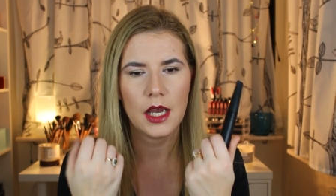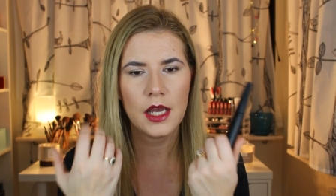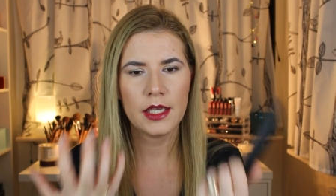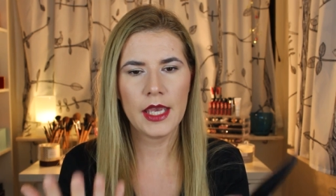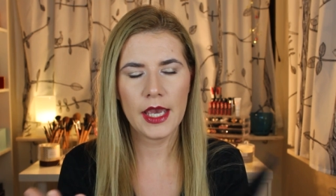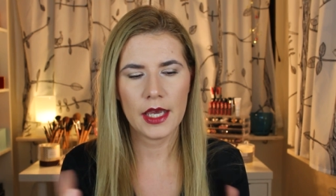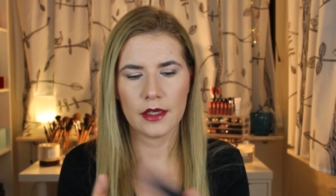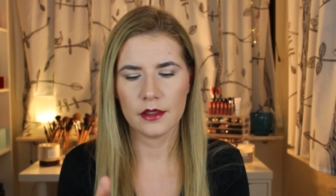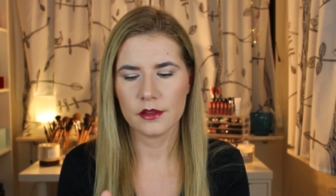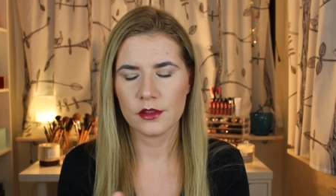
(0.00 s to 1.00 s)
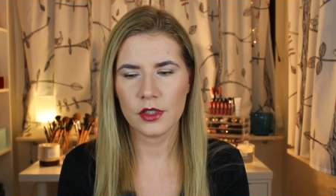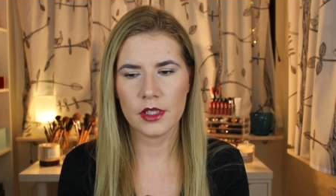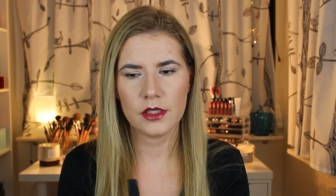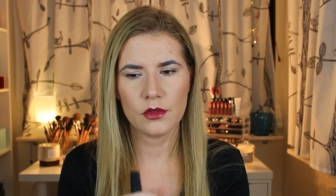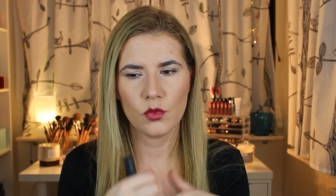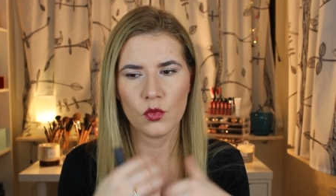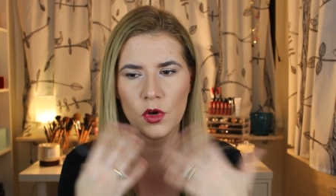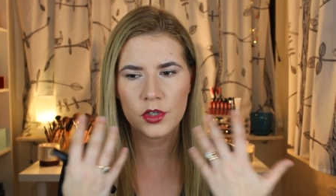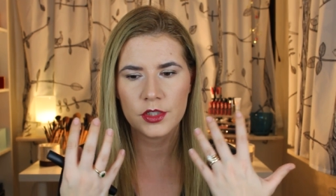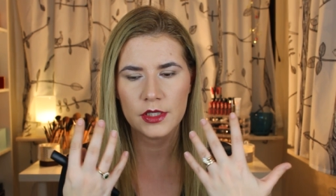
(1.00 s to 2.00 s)
again so I
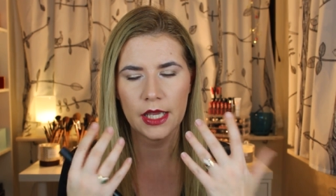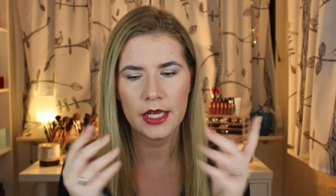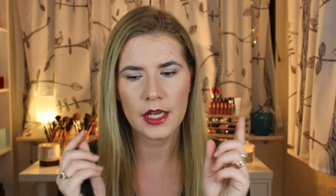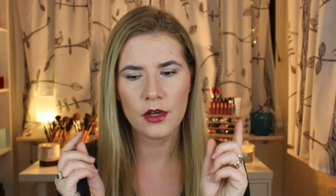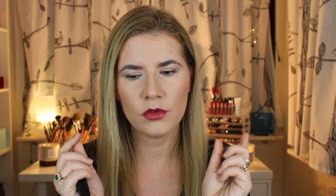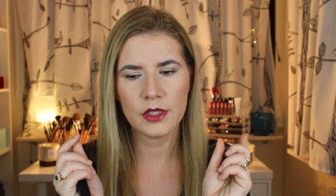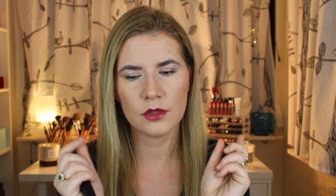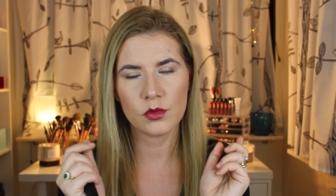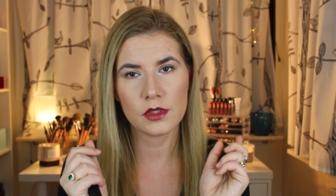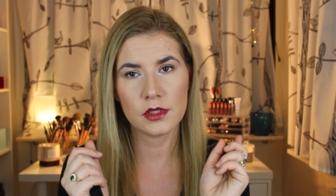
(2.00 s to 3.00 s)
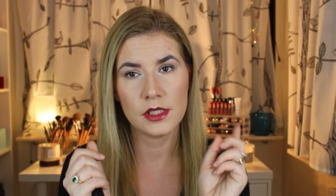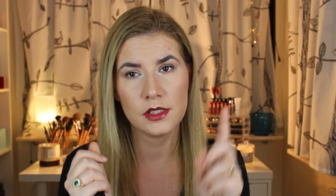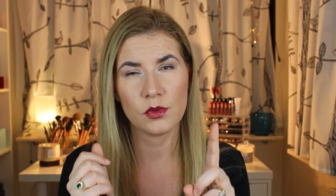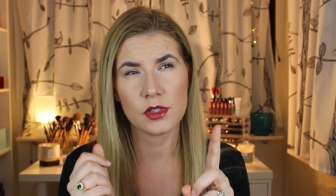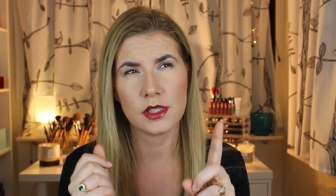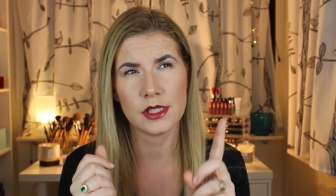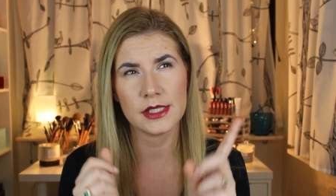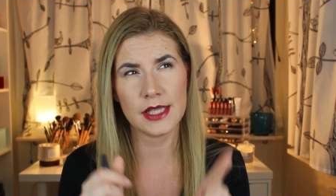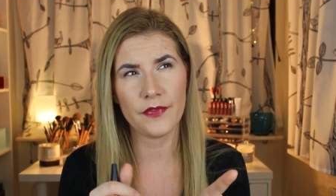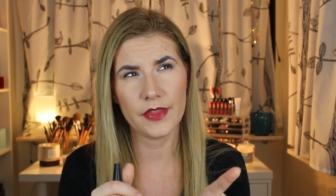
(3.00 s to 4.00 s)
washed it and I know that this was a
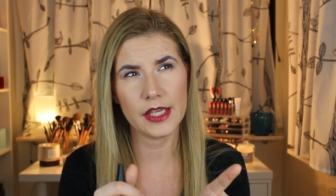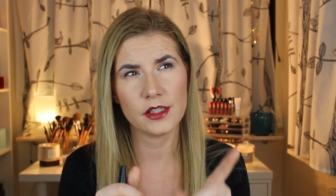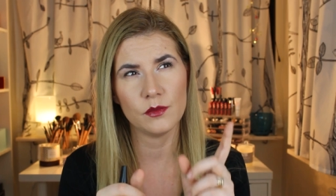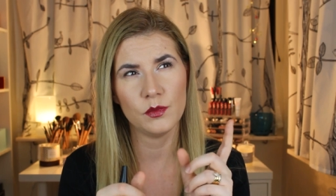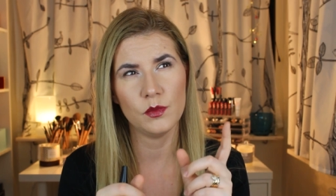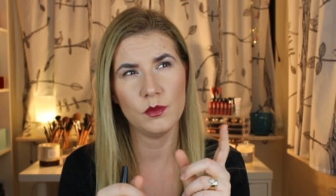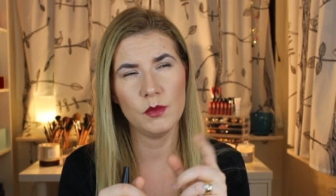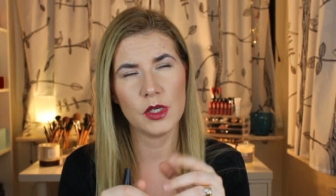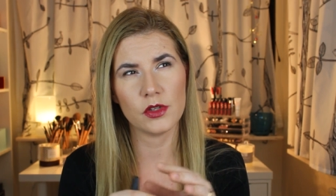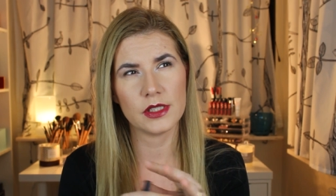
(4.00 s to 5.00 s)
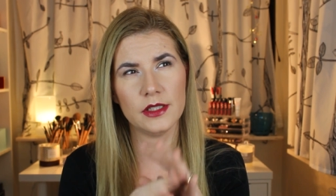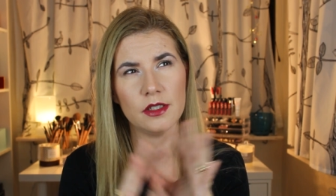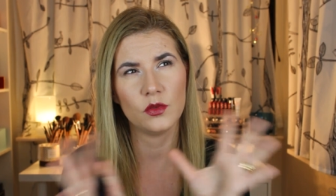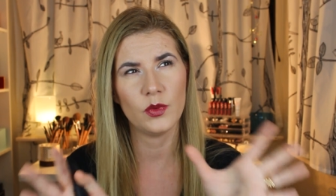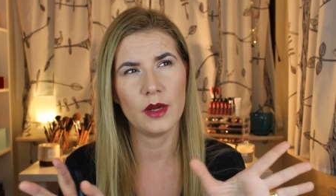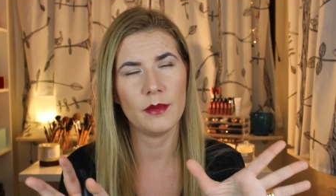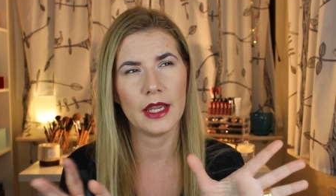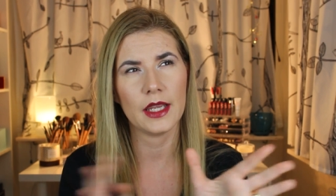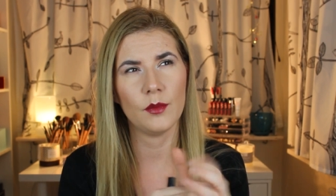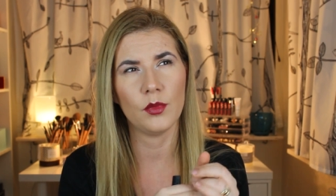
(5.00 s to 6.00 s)
Sundays because I didn't wear
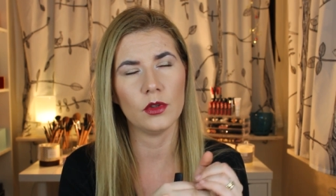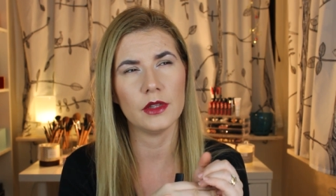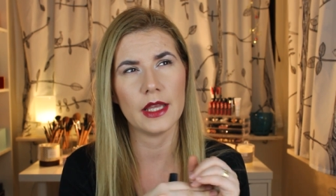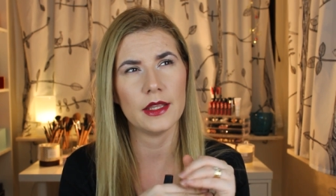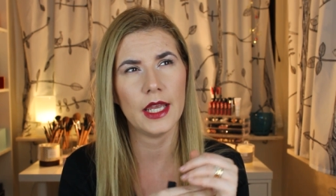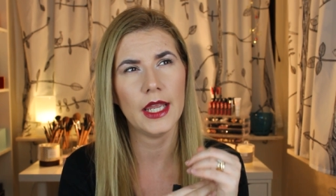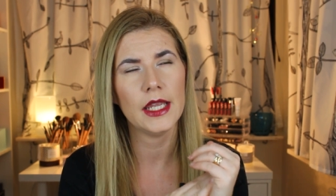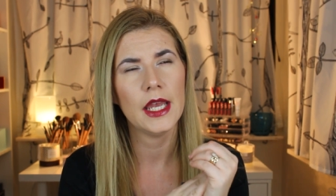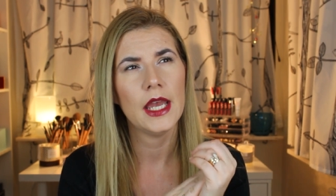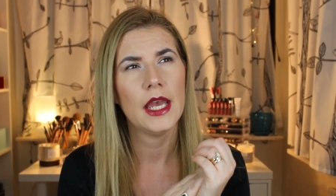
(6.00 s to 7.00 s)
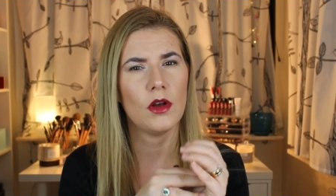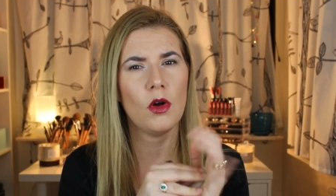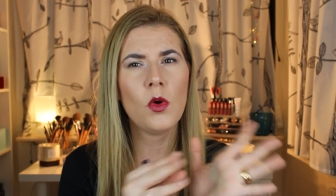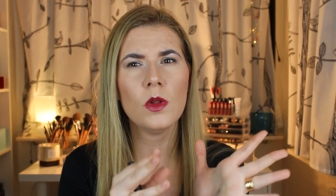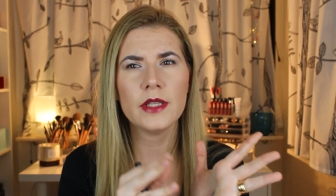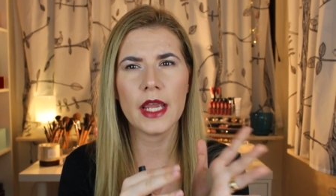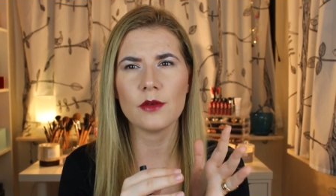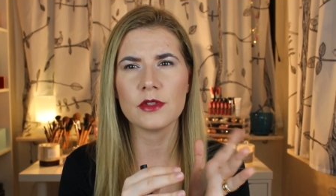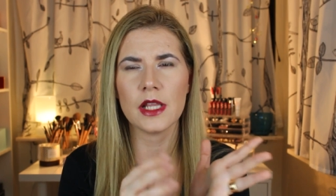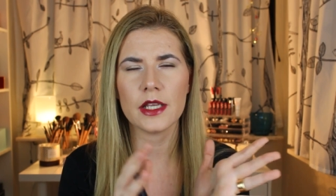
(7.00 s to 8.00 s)
makeup all that day all day I
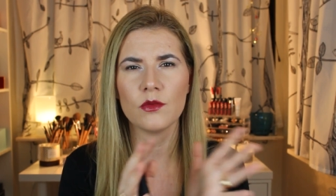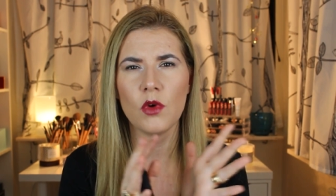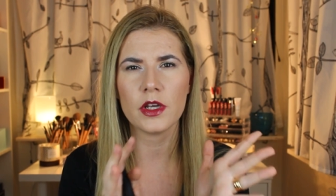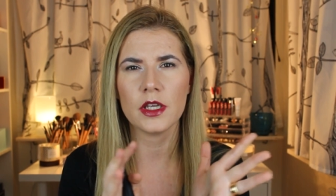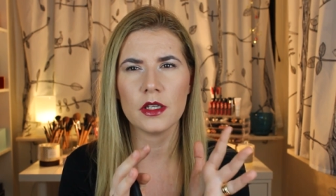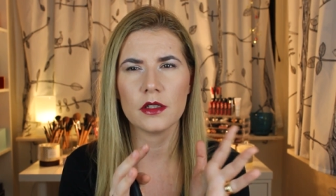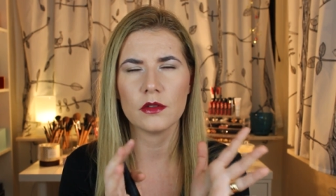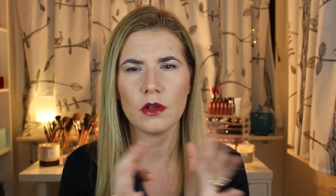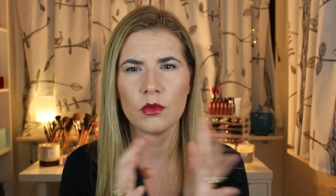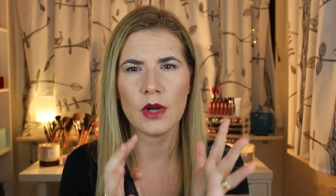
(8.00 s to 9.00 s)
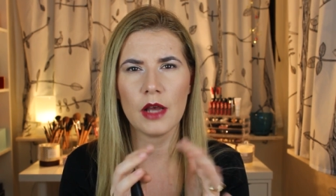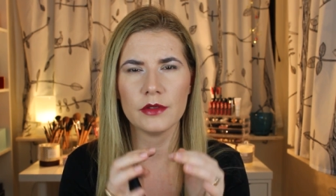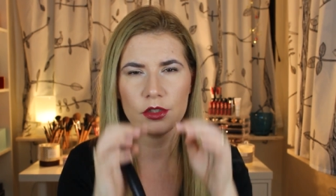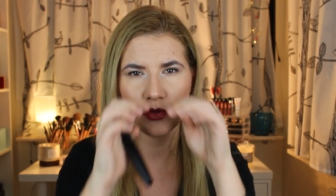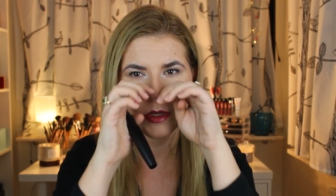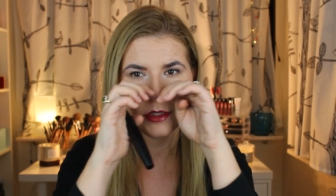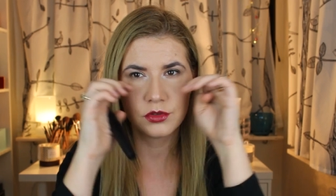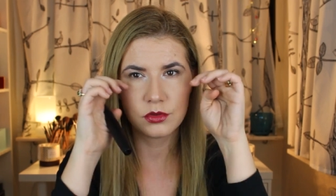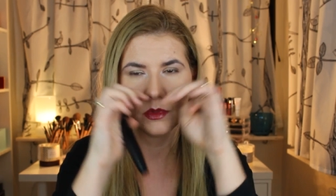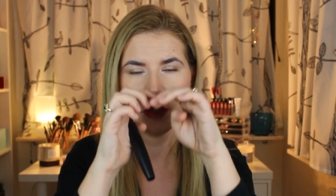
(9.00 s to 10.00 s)
was like walking around and trying
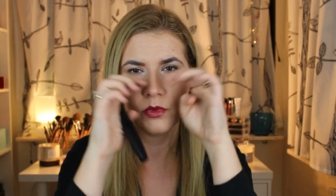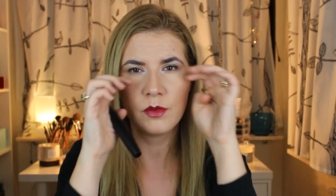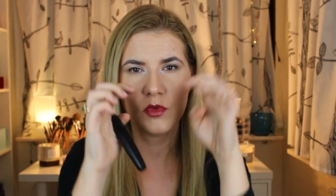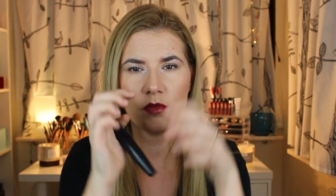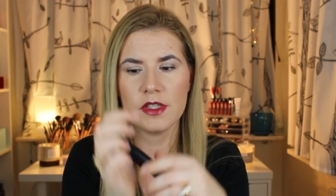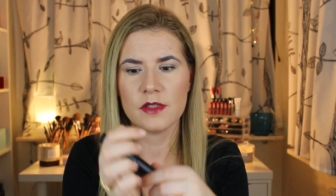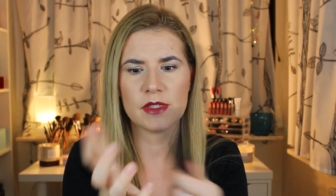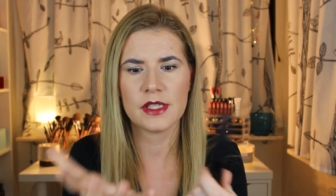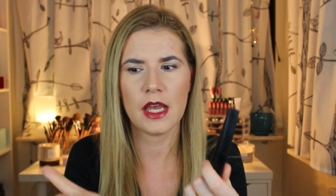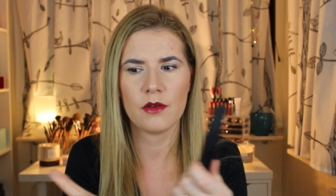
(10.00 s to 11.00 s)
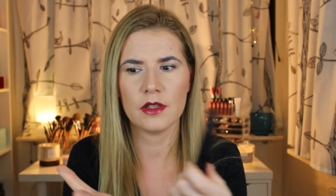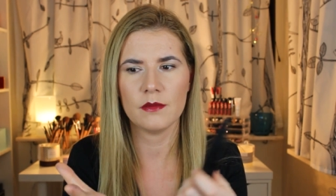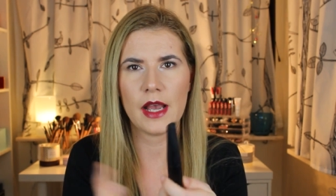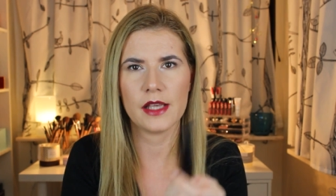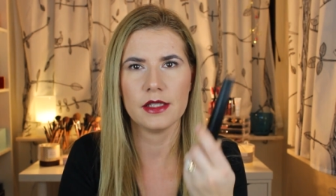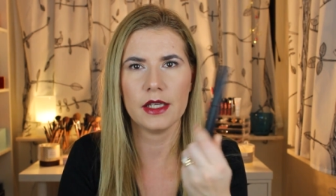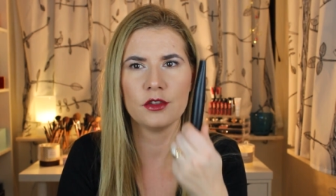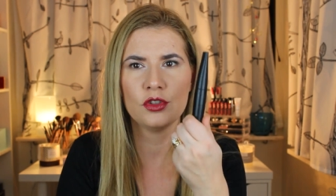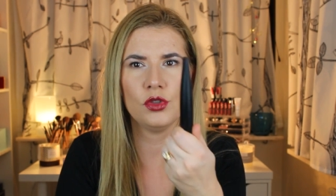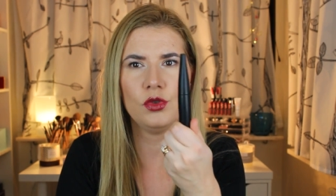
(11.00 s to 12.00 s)
to remove this mascara on my eyes.
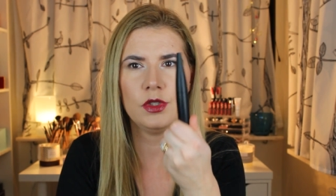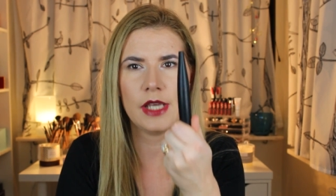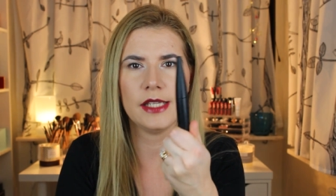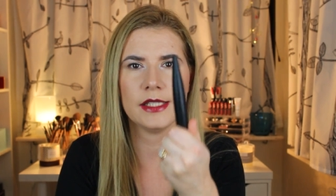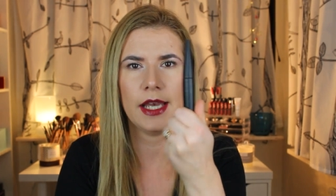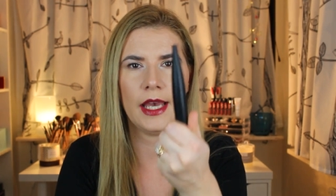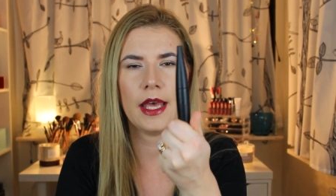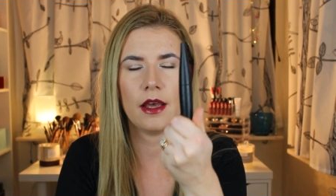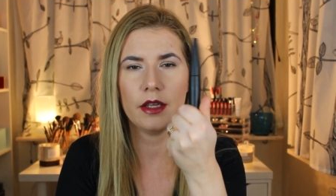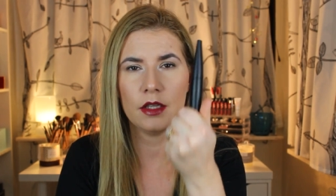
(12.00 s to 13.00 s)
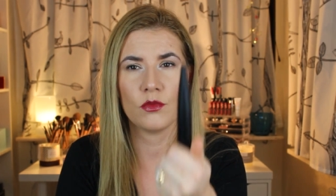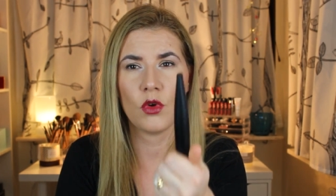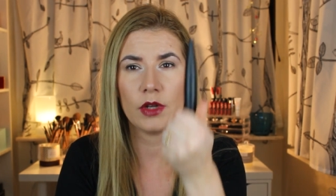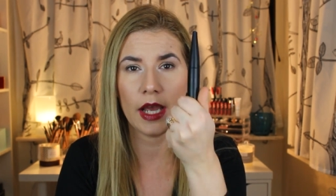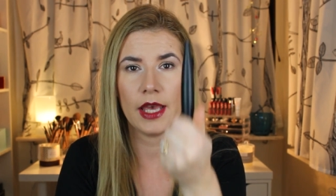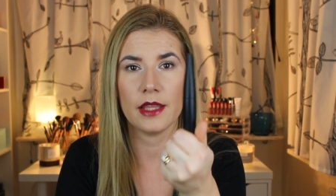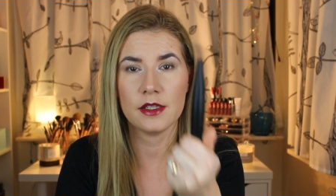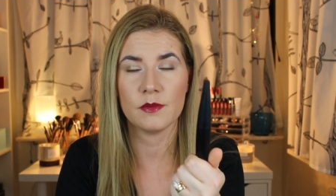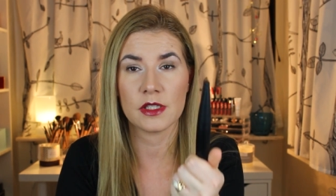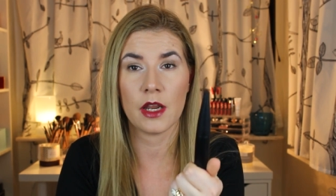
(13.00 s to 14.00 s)
Like two days I had in road I had
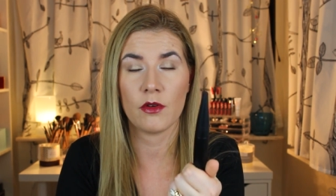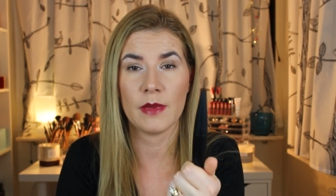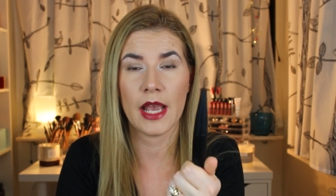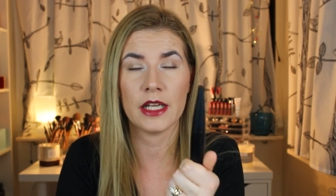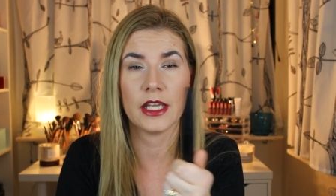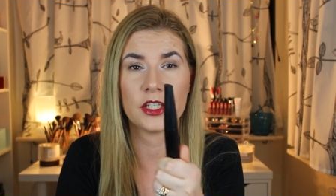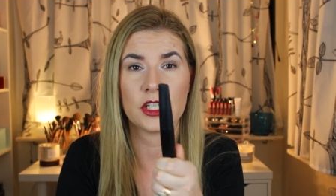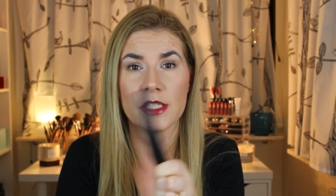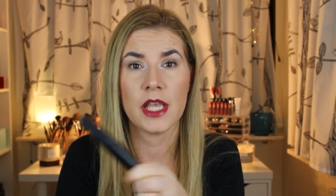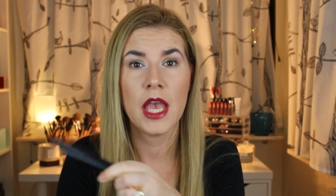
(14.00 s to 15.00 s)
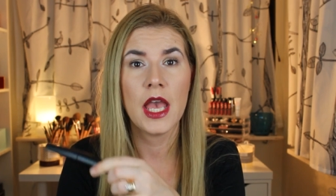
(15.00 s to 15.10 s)
this mascara on my eyelashes.